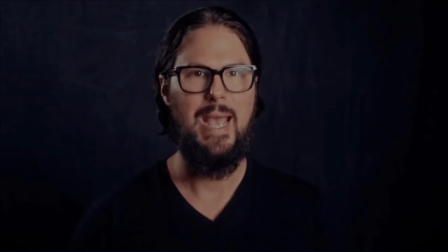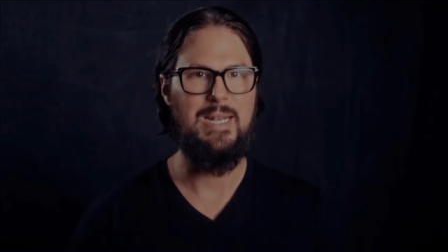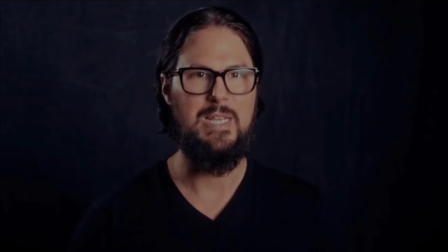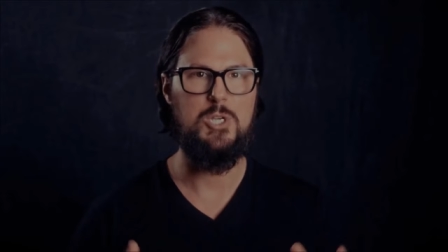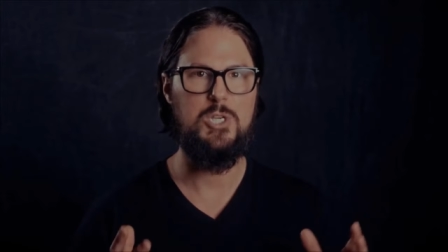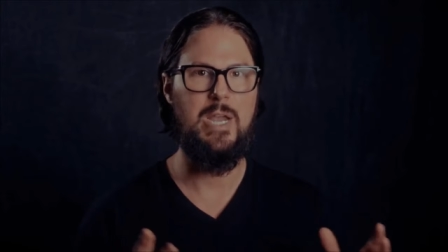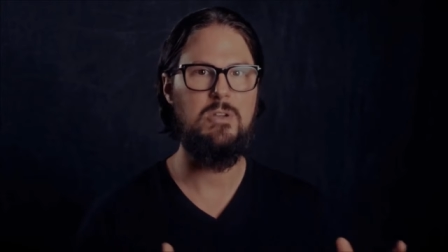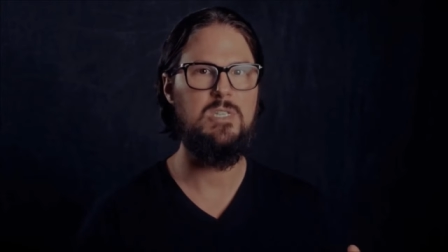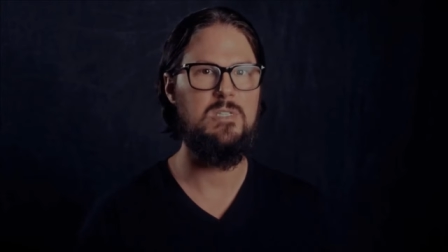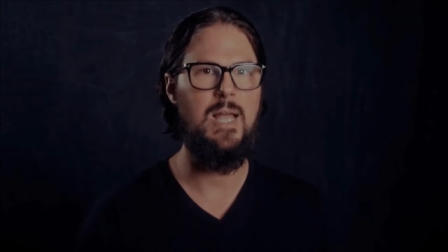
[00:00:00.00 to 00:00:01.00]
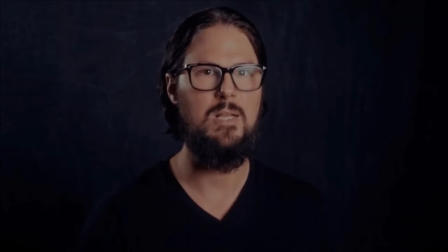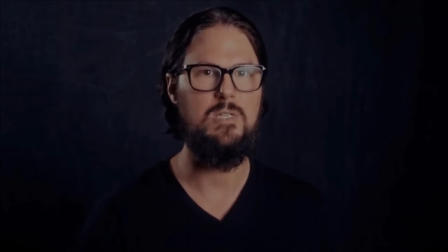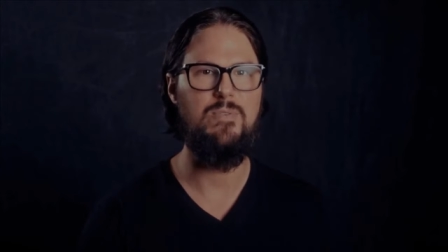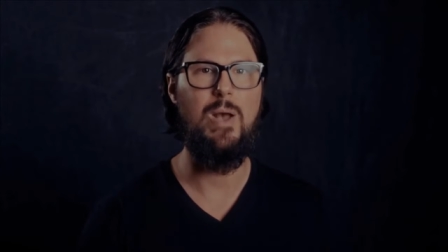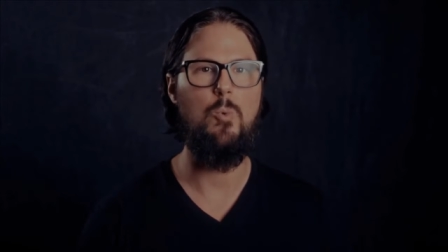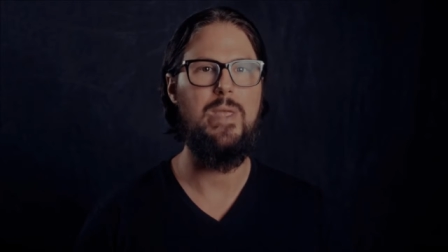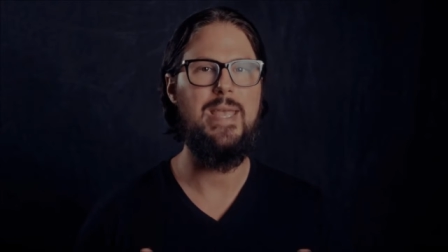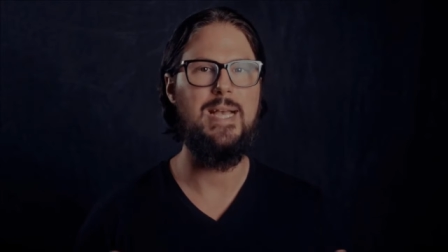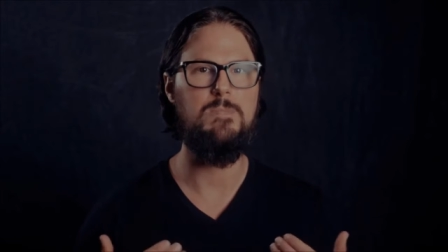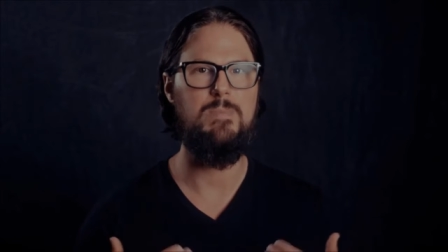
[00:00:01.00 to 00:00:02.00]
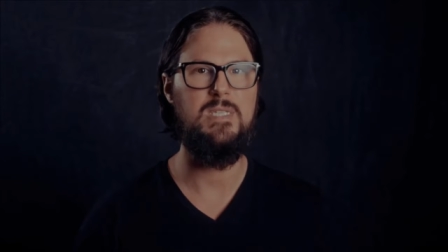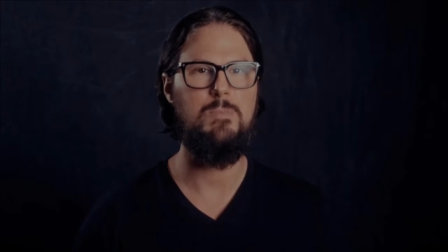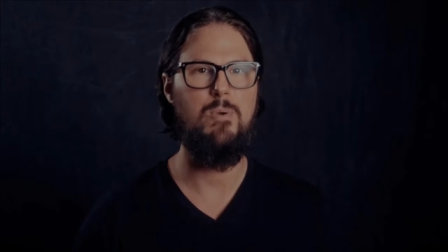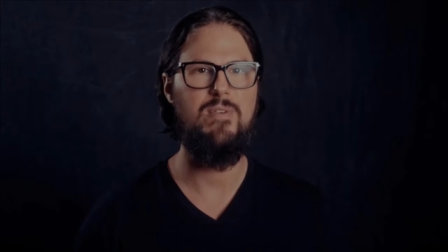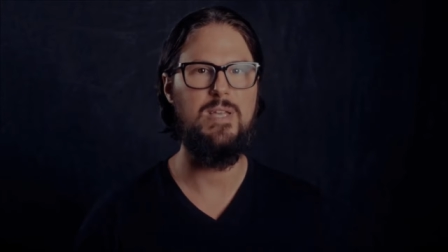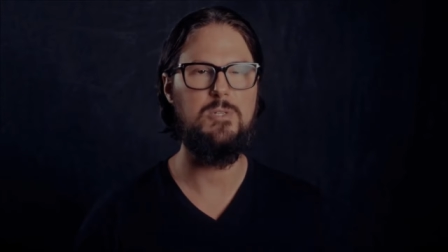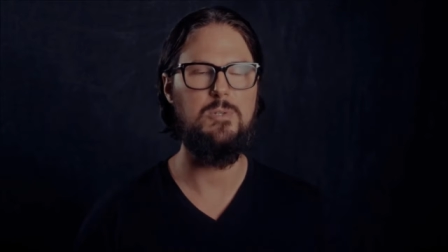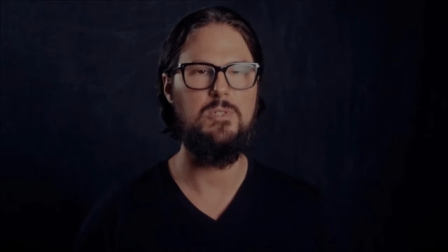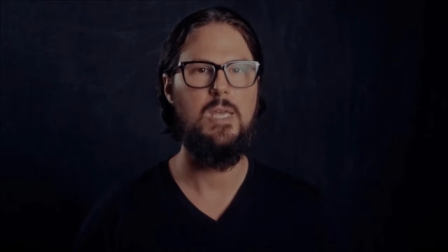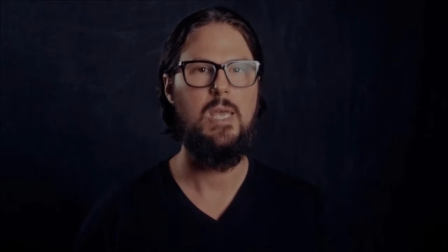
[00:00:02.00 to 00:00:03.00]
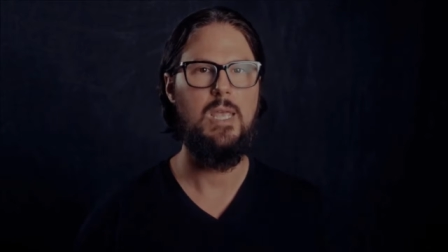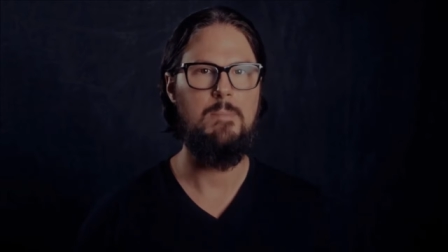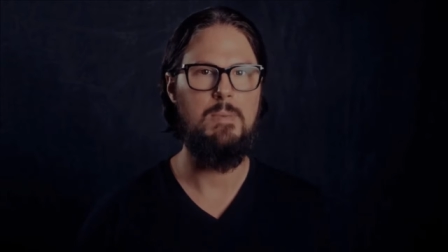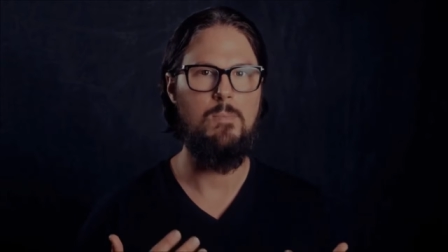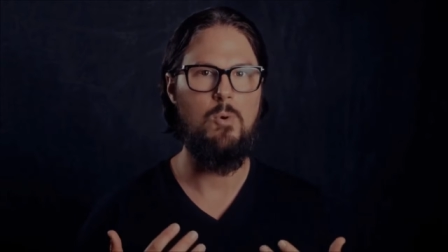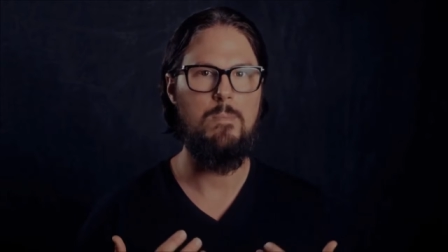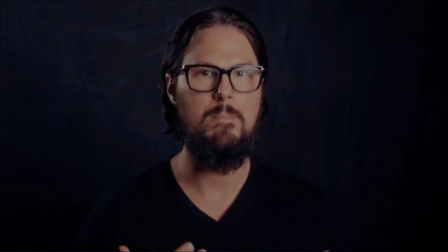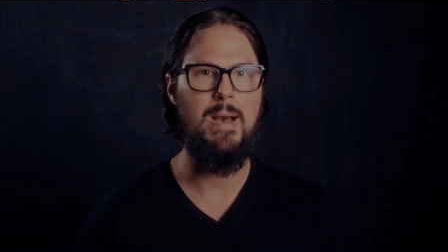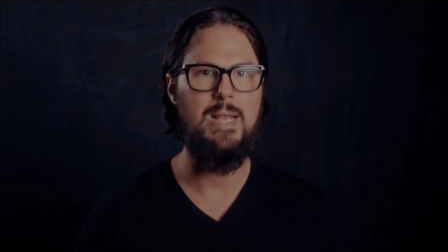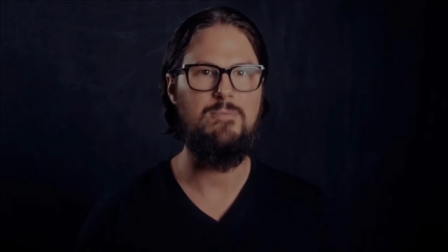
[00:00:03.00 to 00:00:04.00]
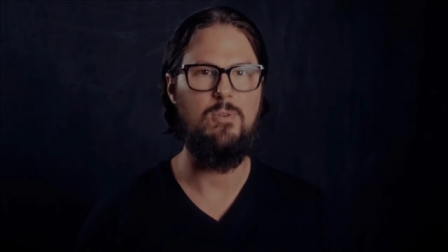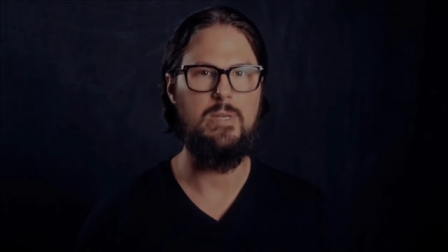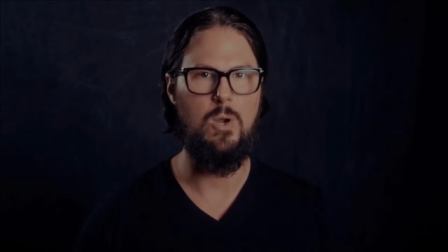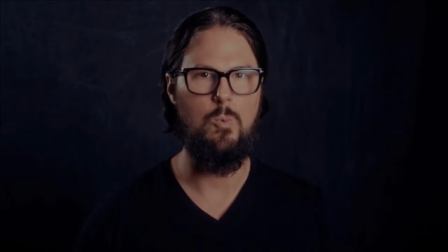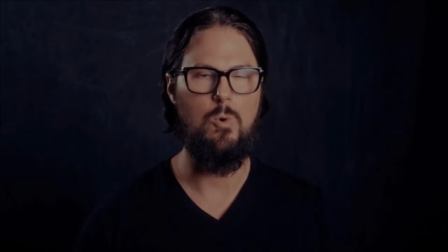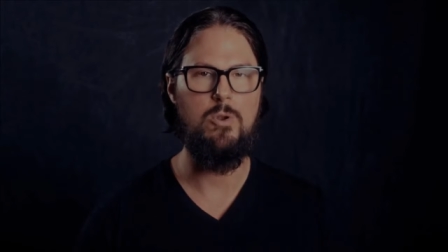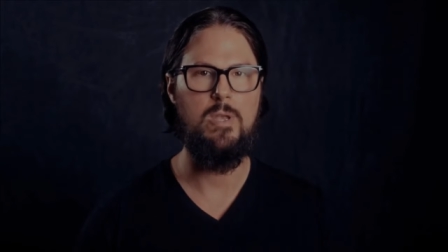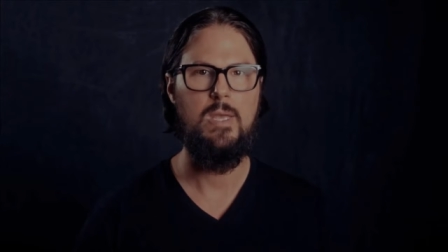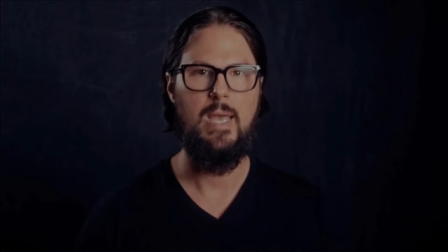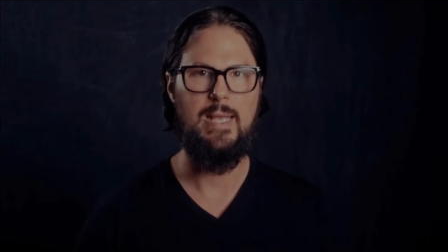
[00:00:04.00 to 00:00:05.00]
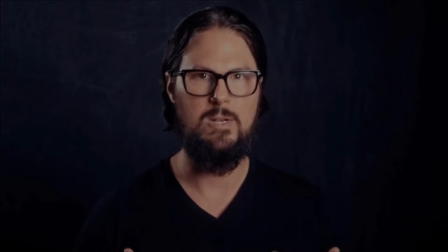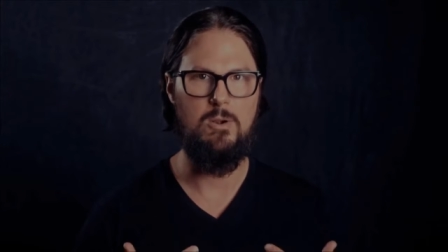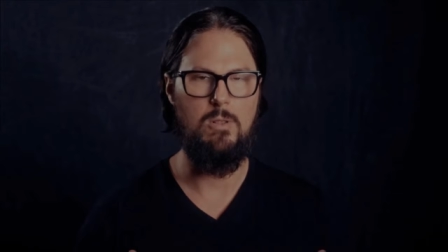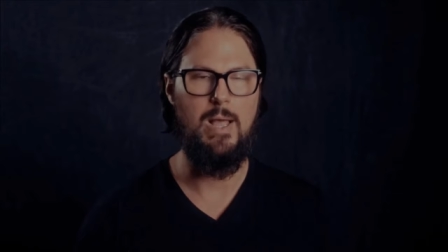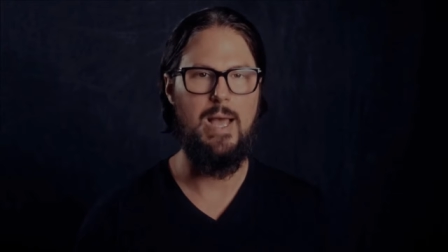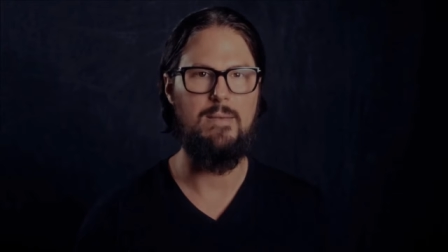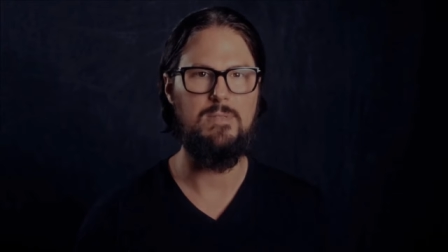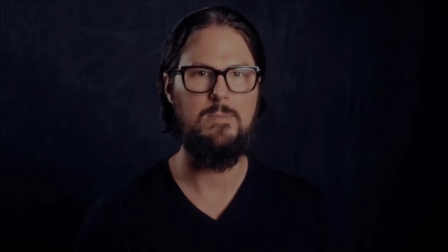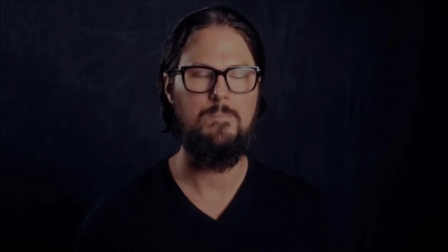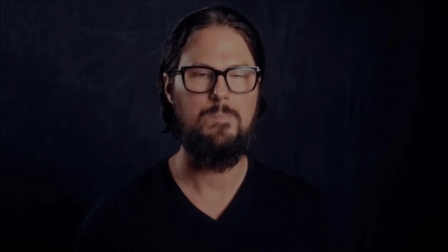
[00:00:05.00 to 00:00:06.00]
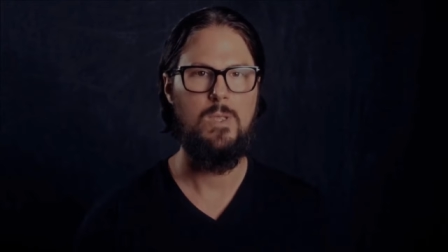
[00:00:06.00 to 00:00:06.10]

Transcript: And he shares his knowledge of how we as busy professionals can be more mindful in our work and in our lives.